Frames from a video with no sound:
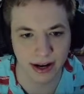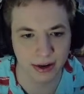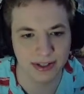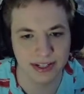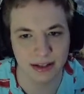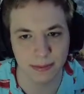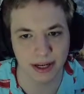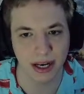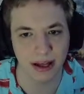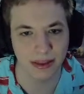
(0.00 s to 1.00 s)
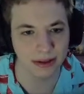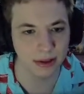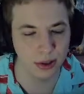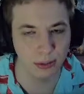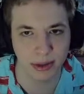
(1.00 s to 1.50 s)
I know it says at the beginning of the
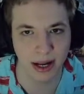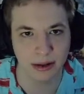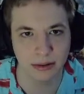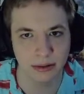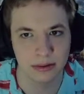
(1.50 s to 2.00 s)
loop, but I don't